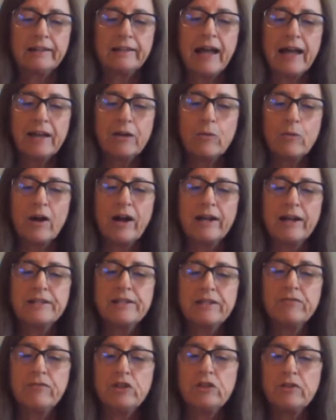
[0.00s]

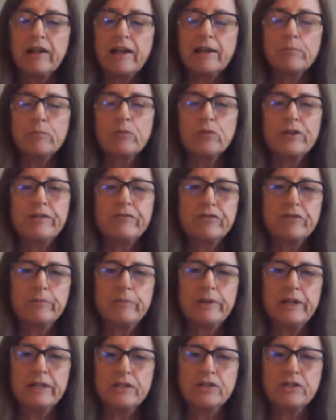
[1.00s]
Likewise, if you'd like more
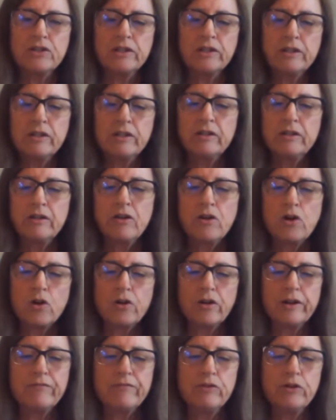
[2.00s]
information
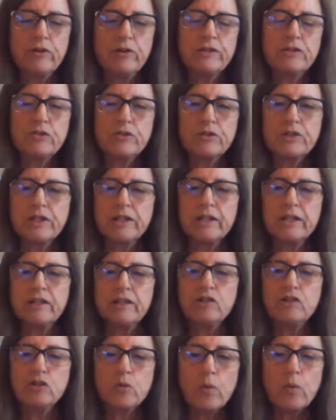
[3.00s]
or if you're interested
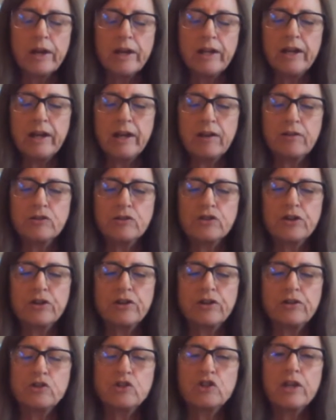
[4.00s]
in joining our
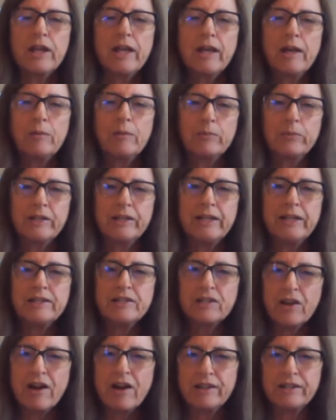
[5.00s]
church,
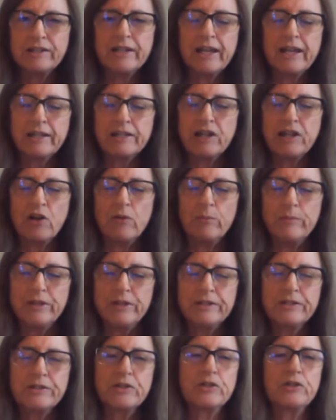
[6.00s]
please contact our
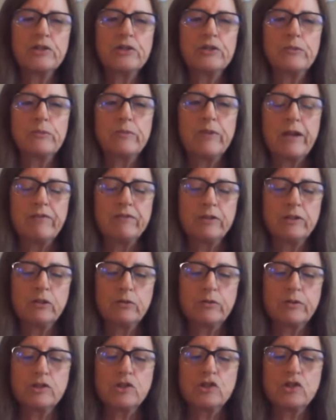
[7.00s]
minister,
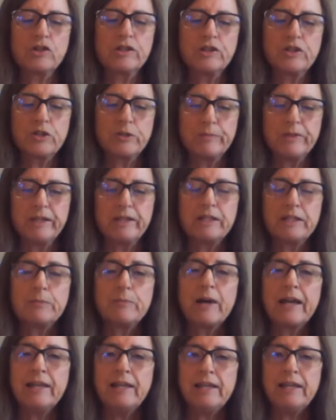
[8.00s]
Reverend Christian Schmidt,
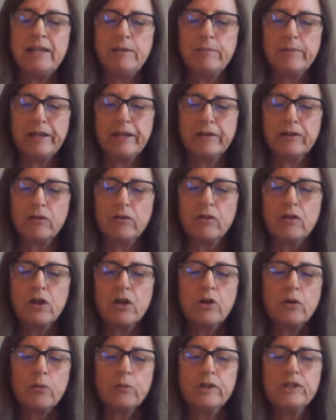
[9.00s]
by email,
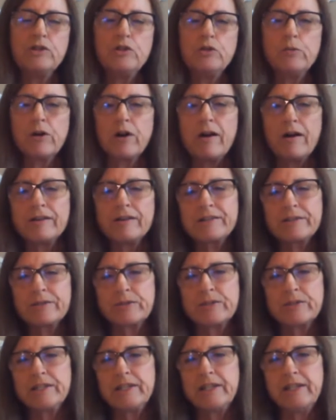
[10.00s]
which you will
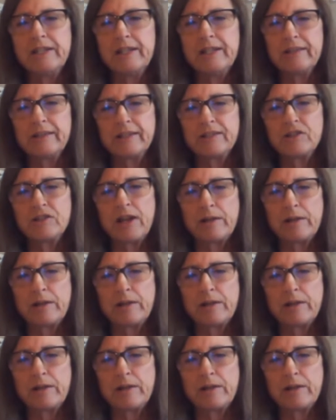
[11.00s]
also see in the